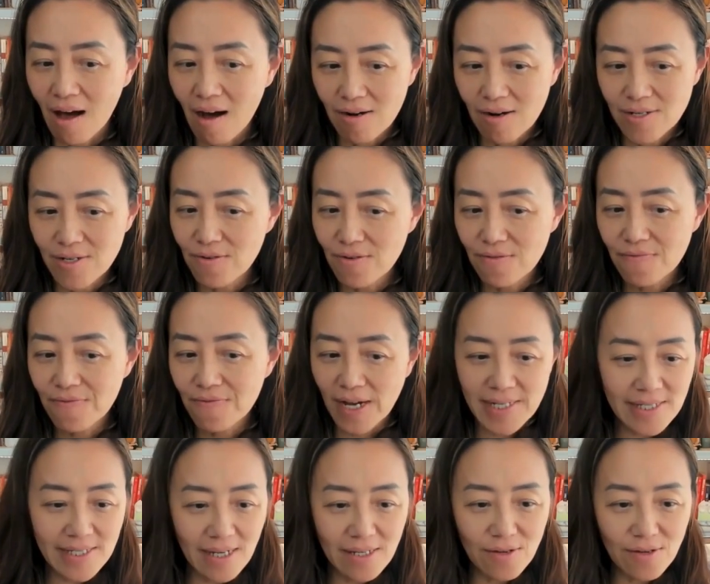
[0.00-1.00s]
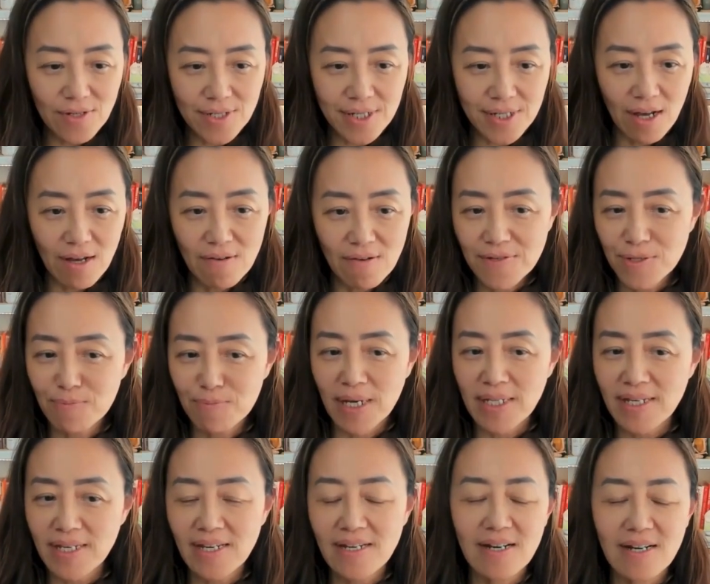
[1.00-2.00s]
Are you finding yourself
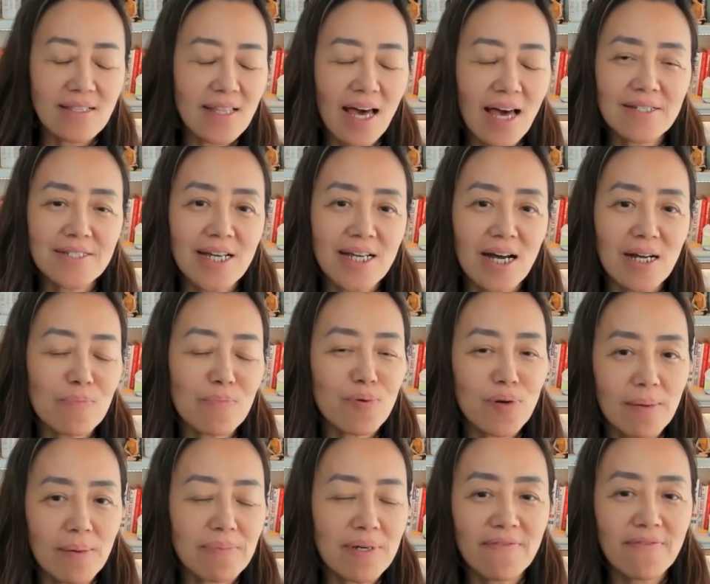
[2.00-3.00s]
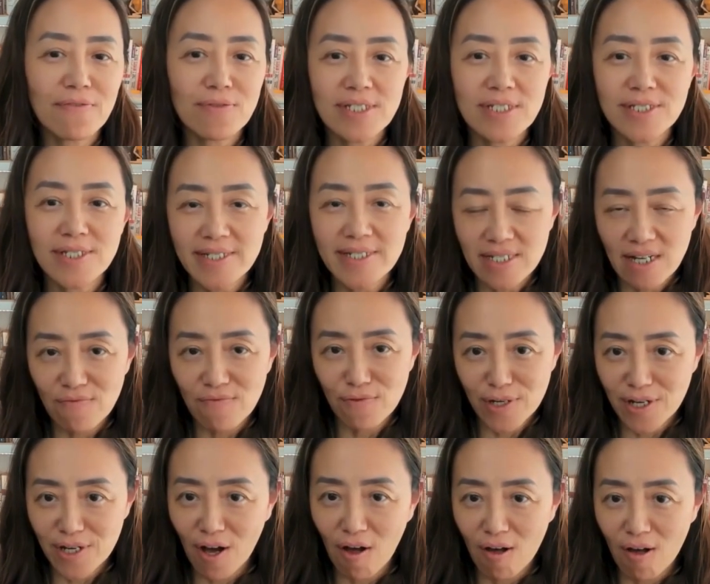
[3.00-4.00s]
spending a lot of time prepping for the
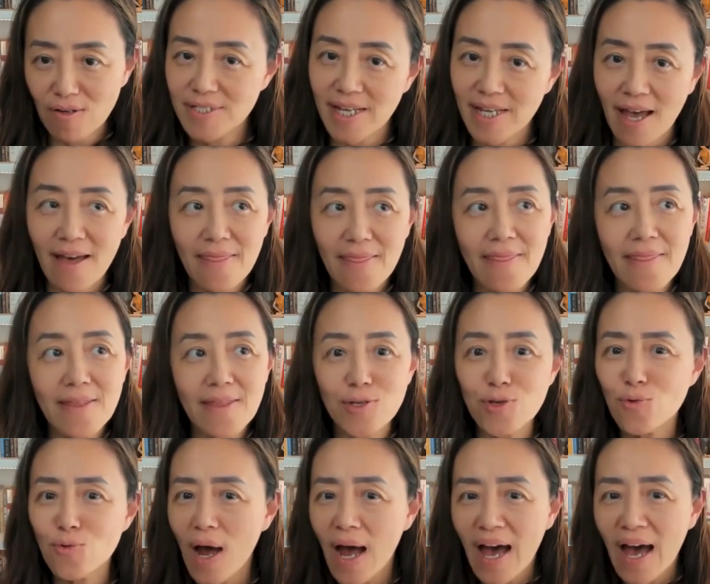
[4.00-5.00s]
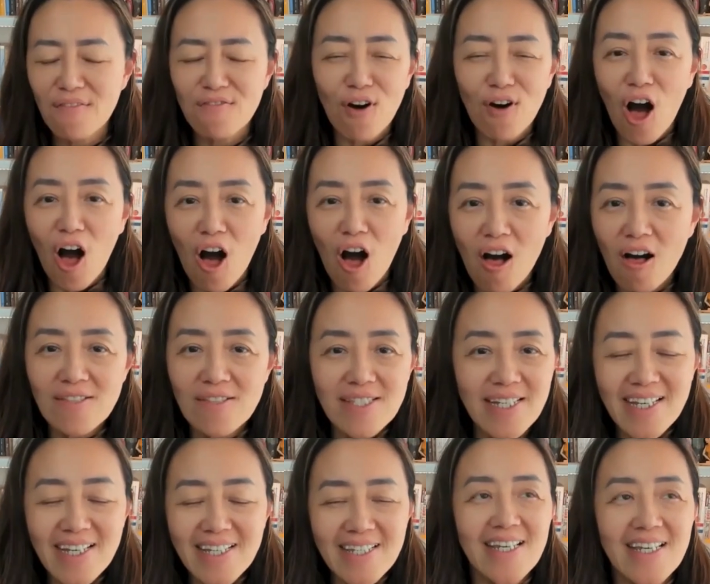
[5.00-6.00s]
discovery calls and you have all
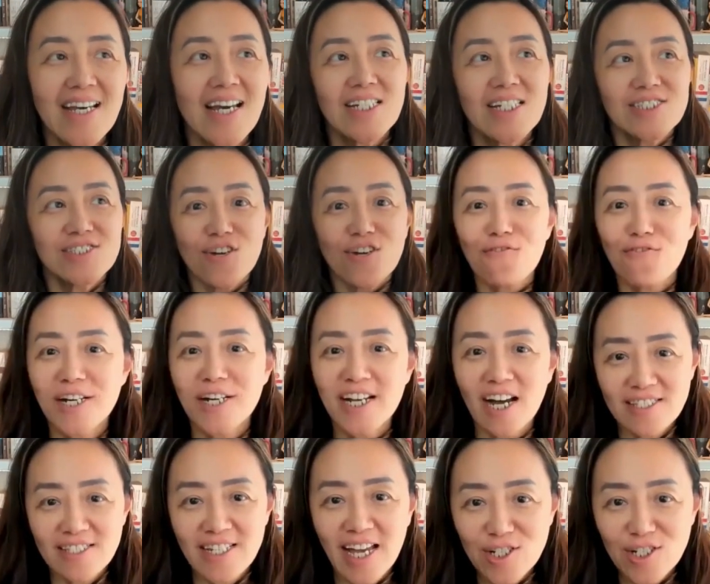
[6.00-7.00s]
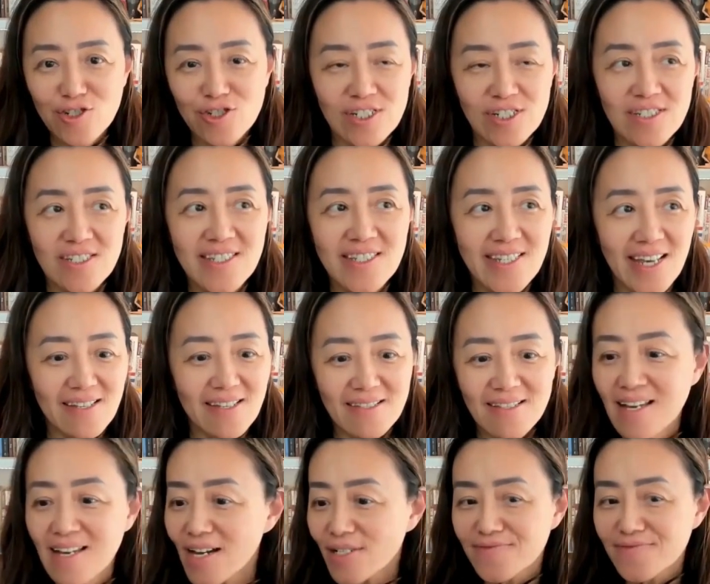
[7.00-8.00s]
these different connections
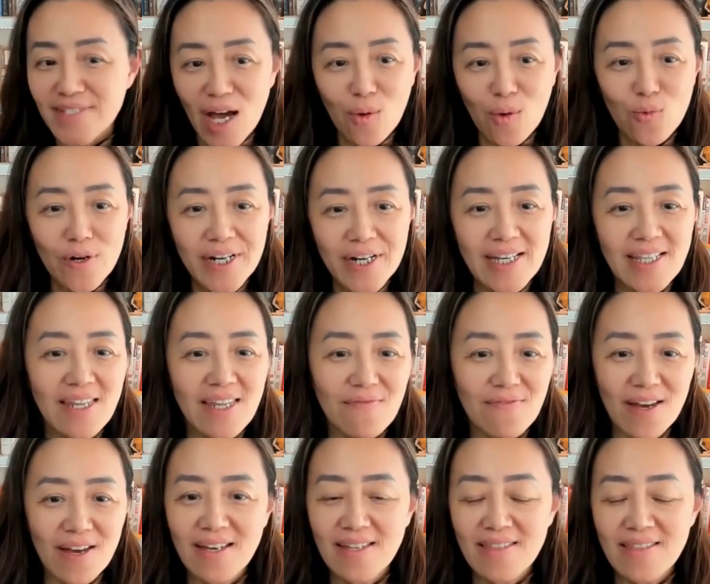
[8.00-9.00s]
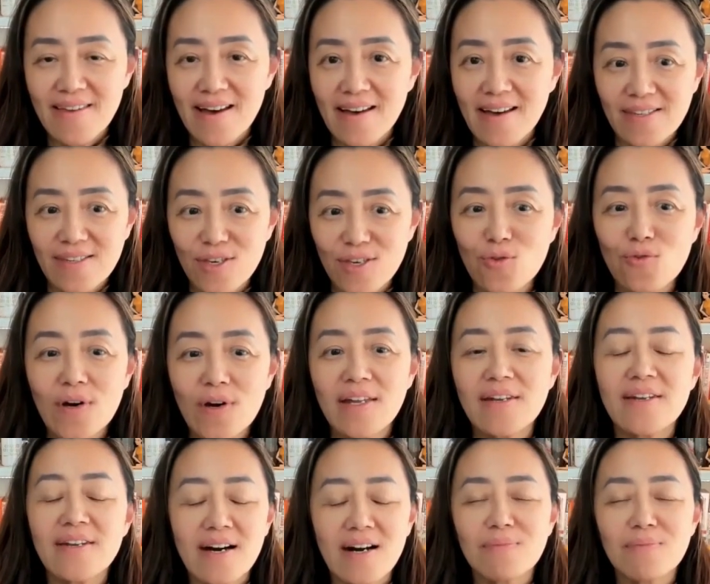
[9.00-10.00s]
and networking event that you
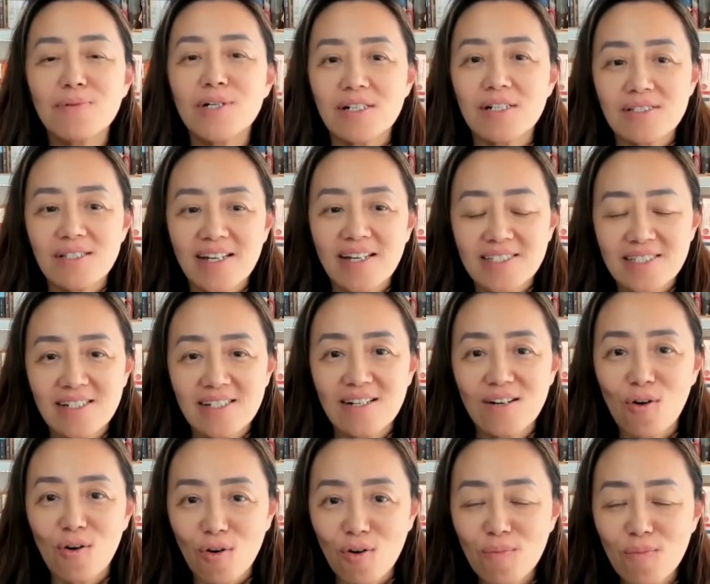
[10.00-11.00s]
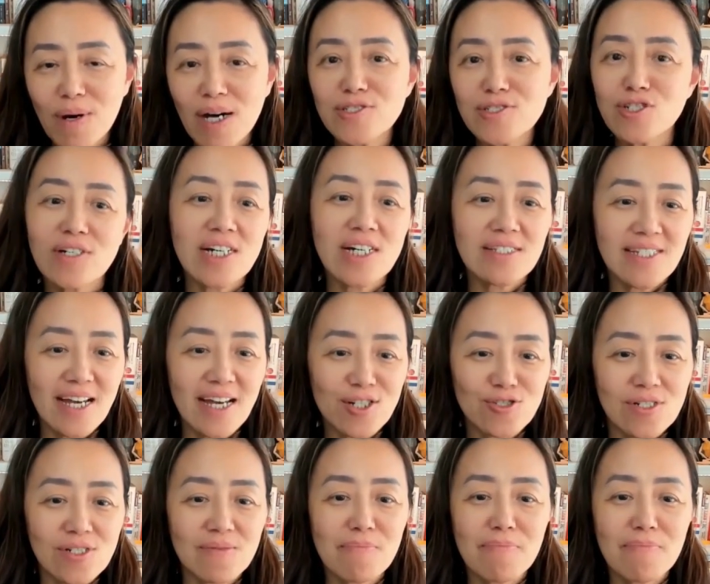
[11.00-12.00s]
end up collecting a whole bunch of
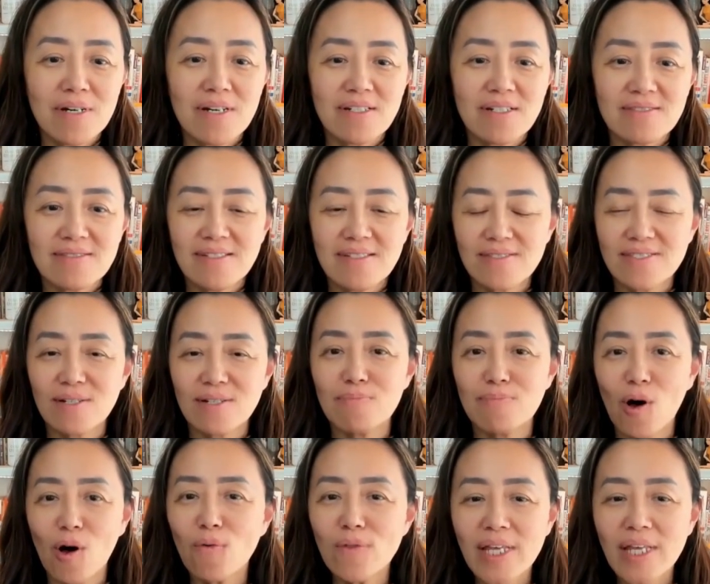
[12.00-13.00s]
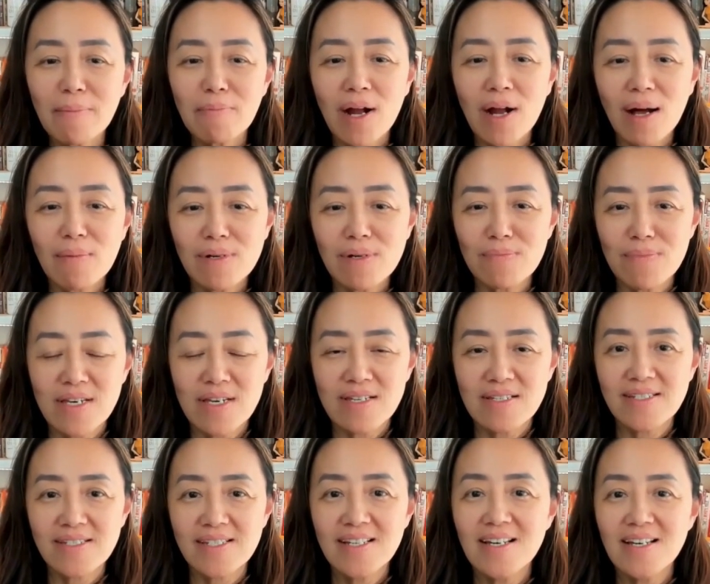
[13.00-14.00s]
connection but the only problem
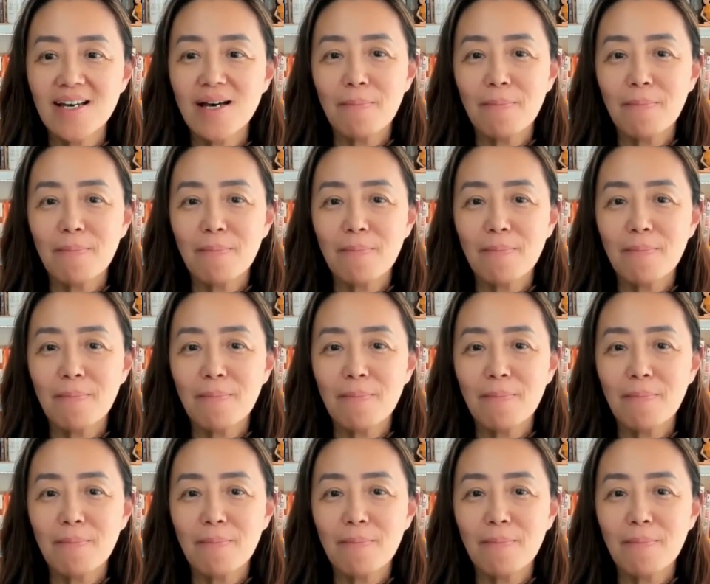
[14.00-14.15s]
is